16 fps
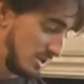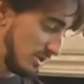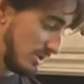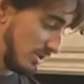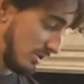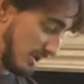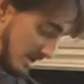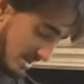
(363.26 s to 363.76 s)

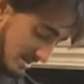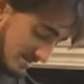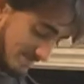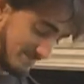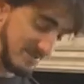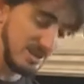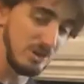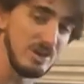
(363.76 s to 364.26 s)
your
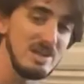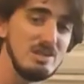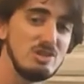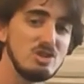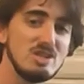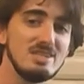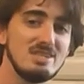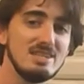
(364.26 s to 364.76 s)

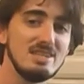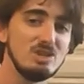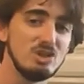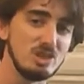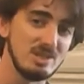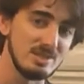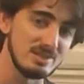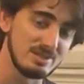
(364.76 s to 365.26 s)

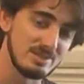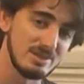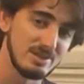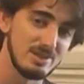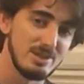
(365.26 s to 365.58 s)
EGCGs,